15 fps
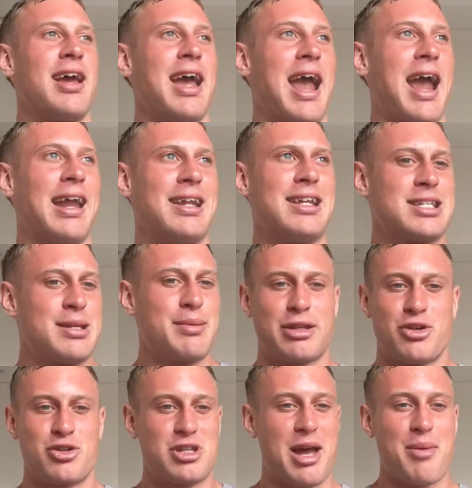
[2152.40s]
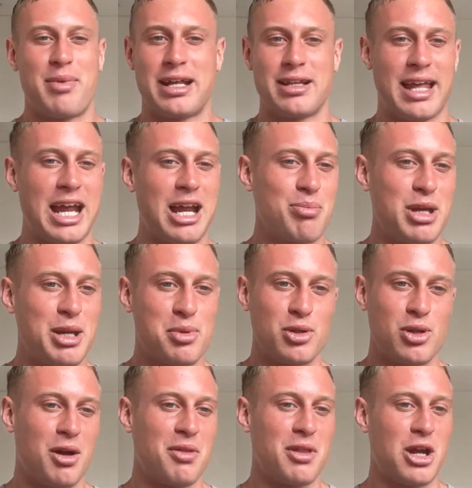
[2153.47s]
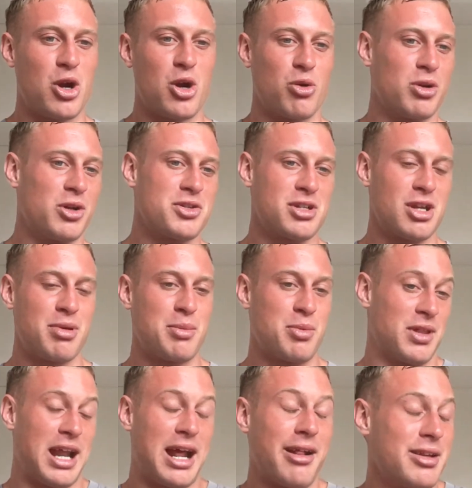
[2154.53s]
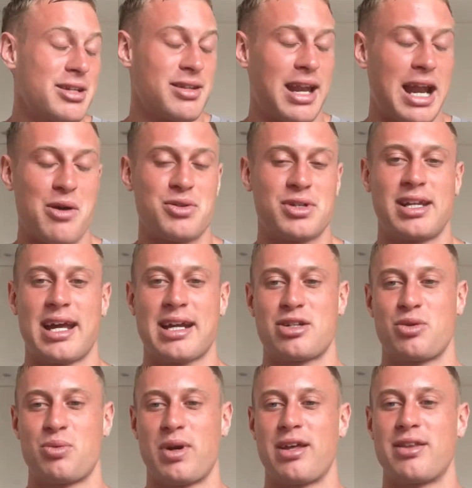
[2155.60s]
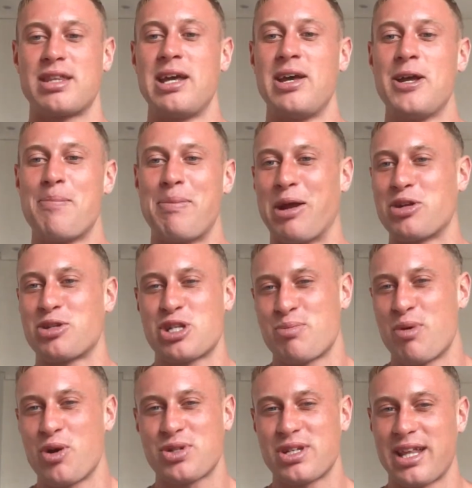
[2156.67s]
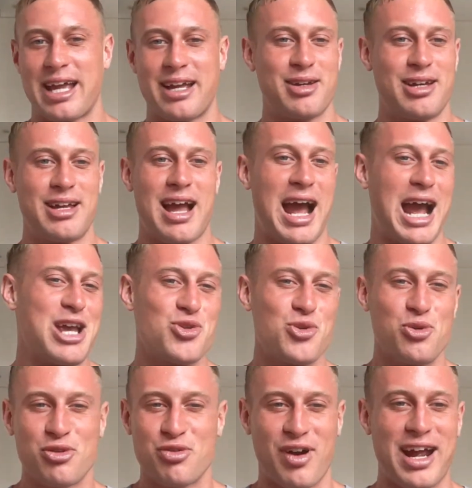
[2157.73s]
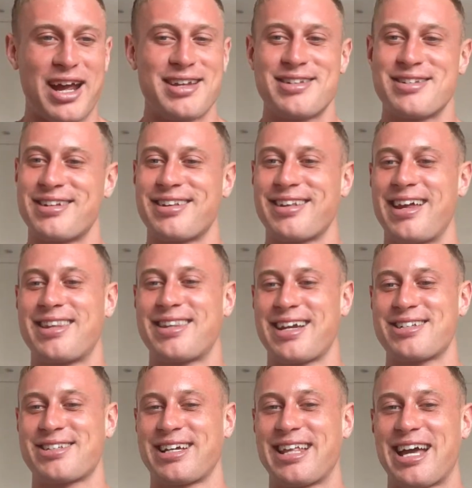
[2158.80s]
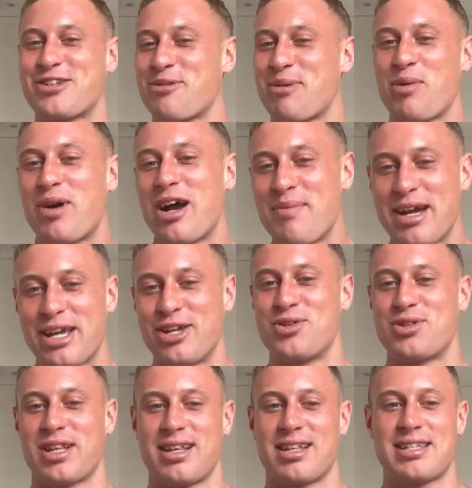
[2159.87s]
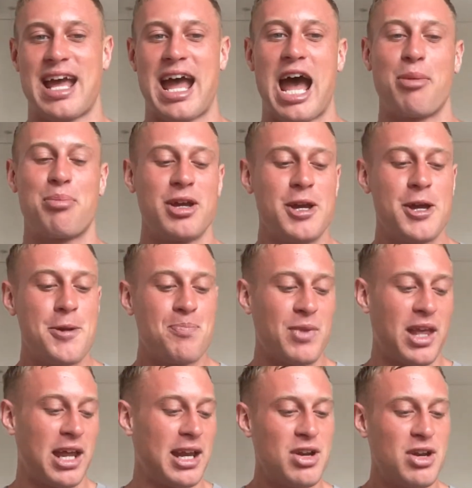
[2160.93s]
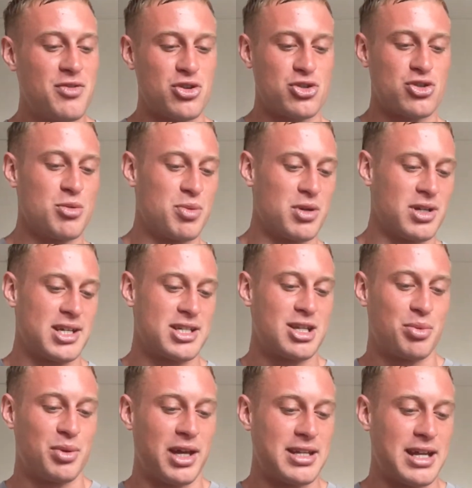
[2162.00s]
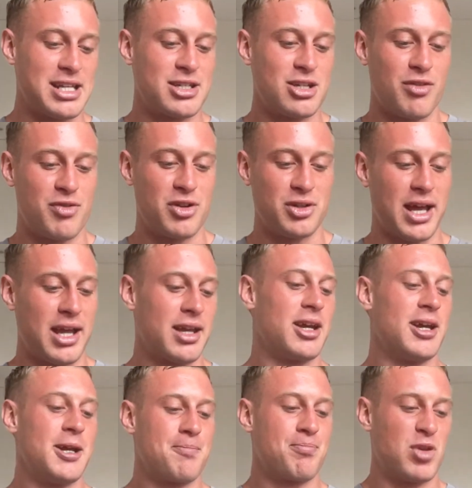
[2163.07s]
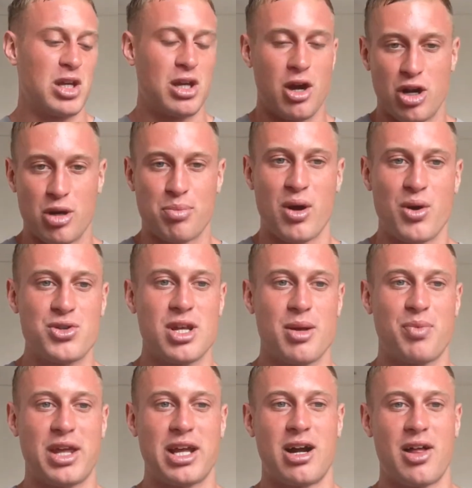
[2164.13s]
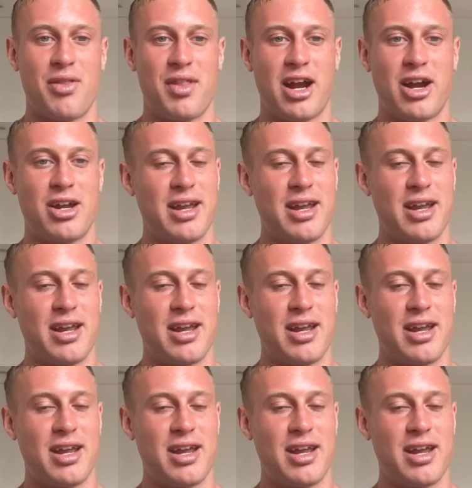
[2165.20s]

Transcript: And it seemed like there's that many land people on there or real estate people that at least that I was connected with. And it was just mostly like high school friends and things like that. So I'm like, why am I using this app? And even if you're super disciplined, I still feel like you go to post something on there,